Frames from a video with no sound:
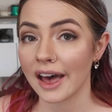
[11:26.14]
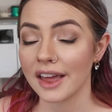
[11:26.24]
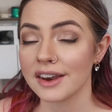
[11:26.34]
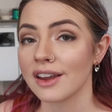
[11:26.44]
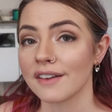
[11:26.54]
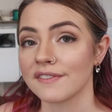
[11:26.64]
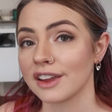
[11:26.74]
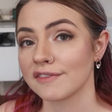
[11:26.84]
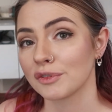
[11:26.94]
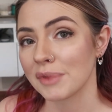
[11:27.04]
enough
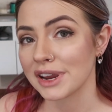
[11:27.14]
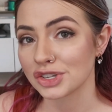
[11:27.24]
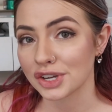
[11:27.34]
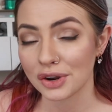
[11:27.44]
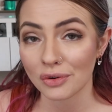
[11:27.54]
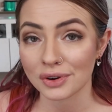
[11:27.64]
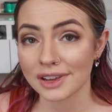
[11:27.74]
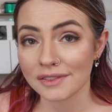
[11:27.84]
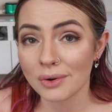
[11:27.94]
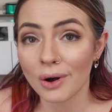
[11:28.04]
information or
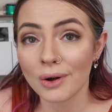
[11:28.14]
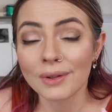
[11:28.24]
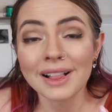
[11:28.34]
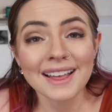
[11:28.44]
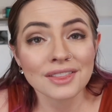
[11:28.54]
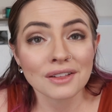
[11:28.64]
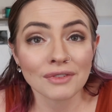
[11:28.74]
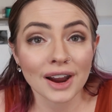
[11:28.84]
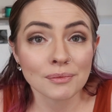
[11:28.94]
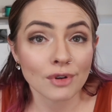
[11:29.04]
give you all the
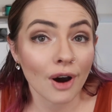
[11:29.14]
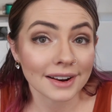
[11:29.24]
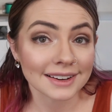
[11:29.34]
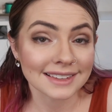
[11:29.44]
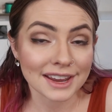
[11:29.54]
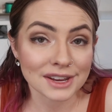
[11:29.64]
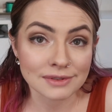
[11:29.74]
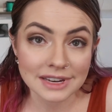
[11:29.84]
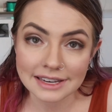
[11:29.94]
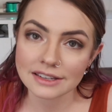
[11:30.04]
right products that you
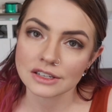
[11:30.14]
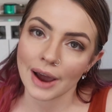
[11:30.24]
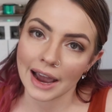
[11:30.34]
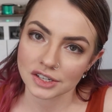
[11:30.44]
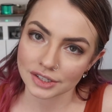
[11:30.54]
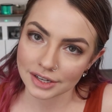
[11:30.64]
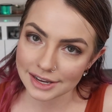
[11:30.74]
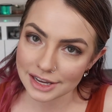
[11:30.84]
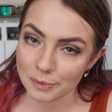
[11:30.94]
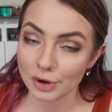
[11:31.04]
need to actually
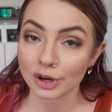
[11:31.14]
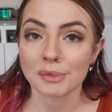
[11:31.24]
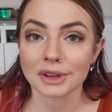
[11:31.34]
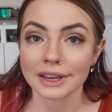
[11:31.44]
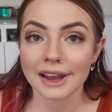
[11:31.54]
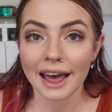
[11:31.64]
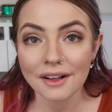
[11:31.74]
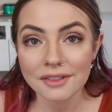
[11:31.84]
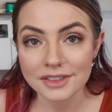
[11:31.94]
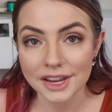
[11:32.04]
keep your chameleon
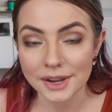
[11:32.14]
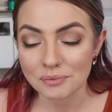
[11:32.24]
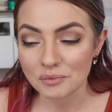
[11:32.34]
healthy?